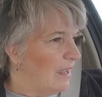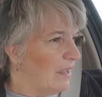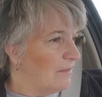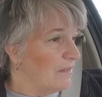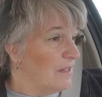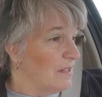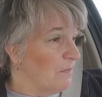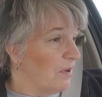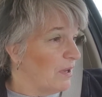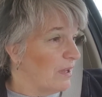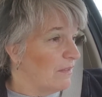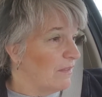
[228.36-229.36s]
And this
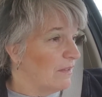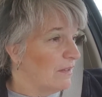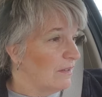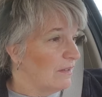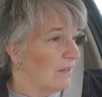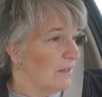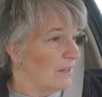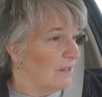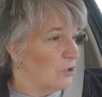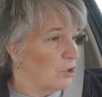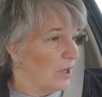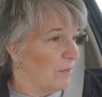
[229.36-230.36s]
month
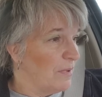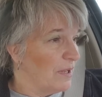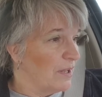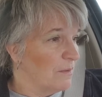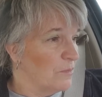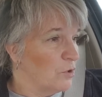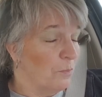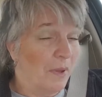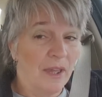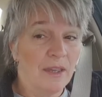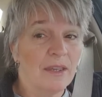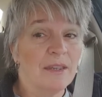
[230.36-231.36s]
is shaping up to
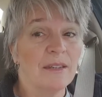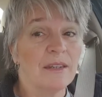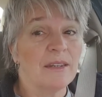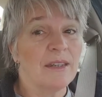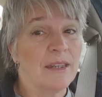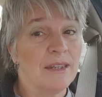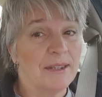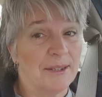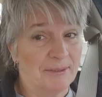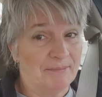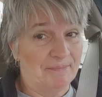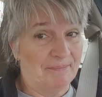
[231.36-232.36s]
pay in
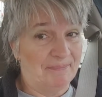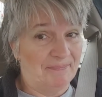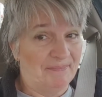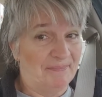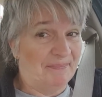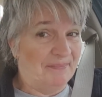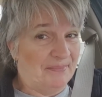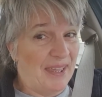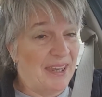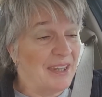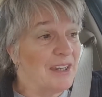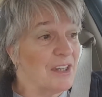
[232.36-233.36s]
again.
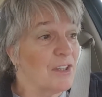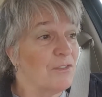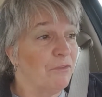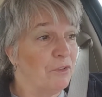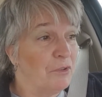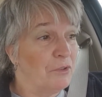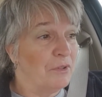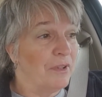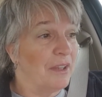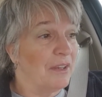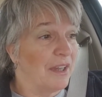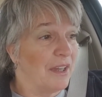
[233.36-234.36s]
And it is
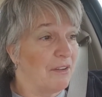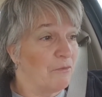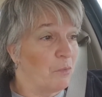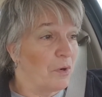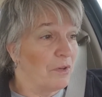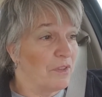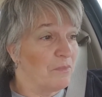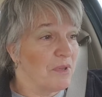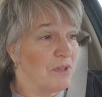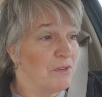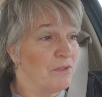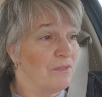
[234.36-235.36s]
full, and I have worked the
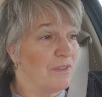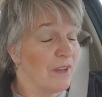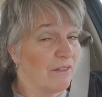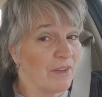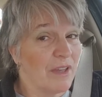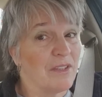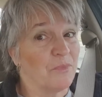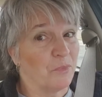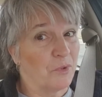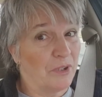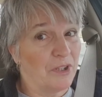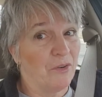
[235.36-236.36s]
booth, and I've got some
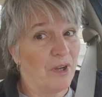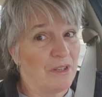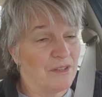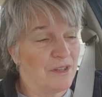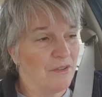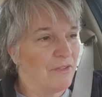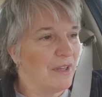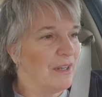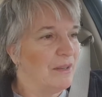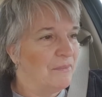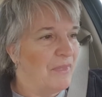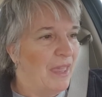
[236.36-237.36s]
really great stuff in
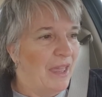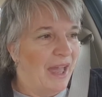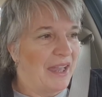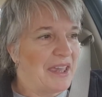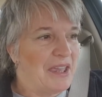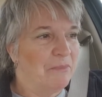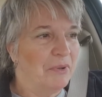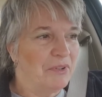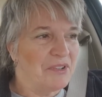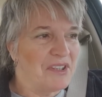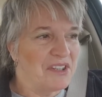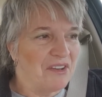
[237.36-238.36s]
it. I keep
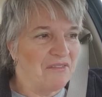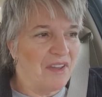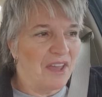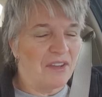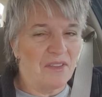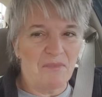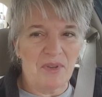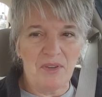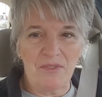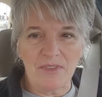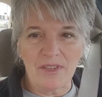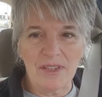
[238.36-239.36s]
pulling stuff out of the
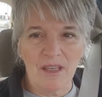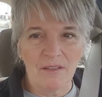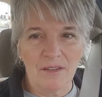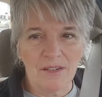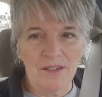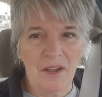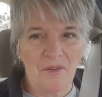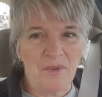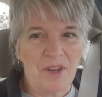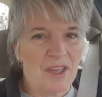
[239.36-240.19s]
booth and selling it on